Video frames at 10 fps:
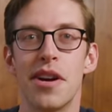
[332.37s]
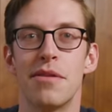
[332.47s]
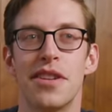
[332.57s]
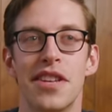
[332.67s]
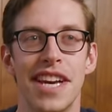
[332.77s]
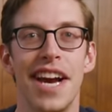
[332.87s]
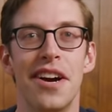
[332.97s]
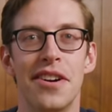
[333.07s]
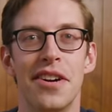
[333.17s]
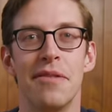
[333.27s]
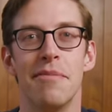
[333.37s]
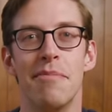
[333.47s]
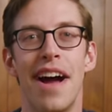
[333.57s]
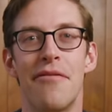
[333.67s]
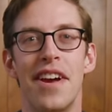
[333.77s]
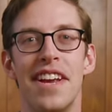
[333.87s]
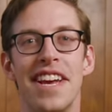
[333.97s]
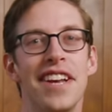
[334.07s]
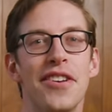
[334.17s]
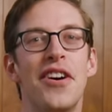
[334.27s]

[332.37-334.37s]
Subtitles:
welcome to the counter, my friend and